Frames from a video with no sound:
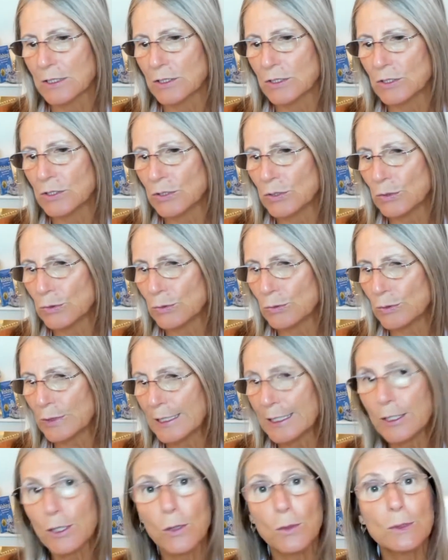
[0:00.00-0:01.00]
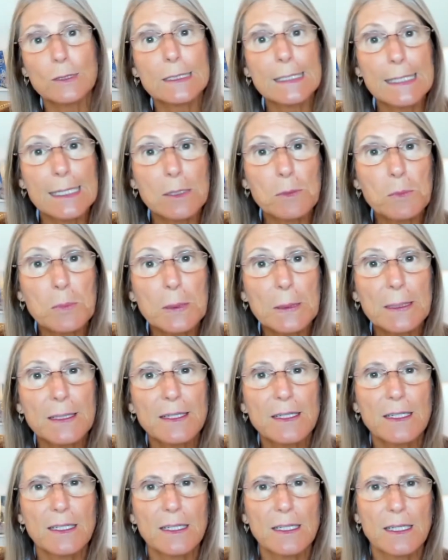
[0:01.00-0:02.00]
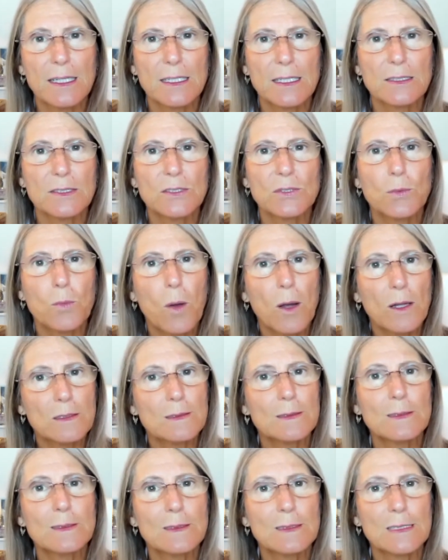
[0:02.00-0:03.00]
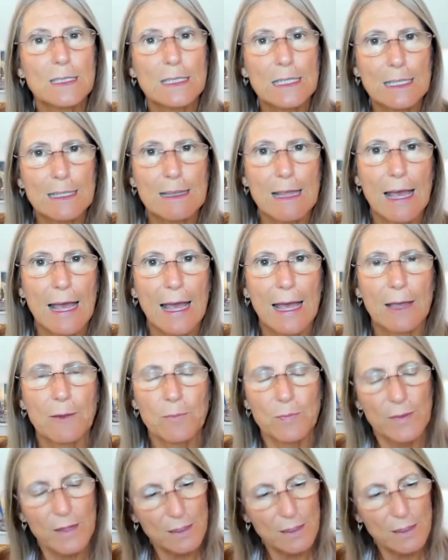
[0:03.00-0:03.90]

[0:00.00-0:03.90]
to really go deep into what's stuck there.